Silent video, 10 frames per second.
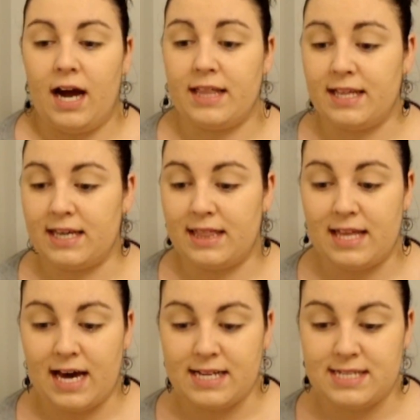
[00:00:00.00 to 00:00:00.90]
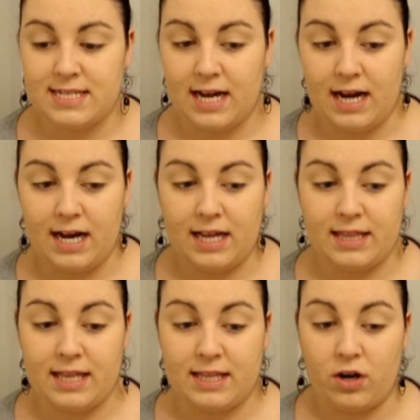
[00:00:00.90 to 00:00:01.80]
I think that
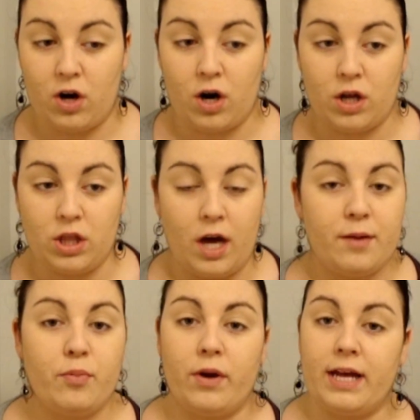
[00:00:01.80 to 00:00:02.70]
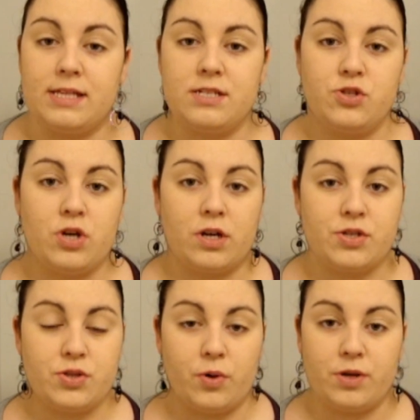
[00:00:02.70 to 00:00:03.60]
that there are a lot of brands in
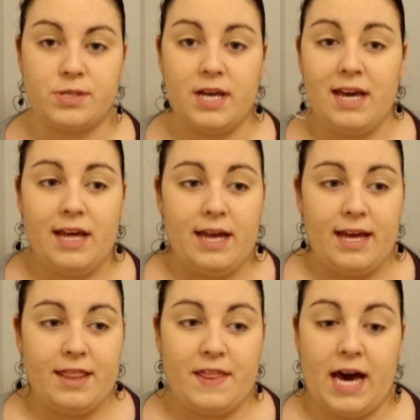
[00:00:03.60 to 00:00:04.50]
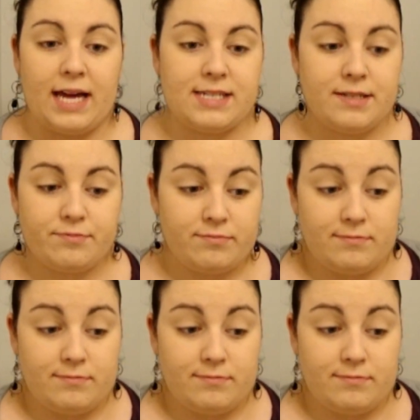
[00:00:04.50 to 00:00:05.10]
drugstores that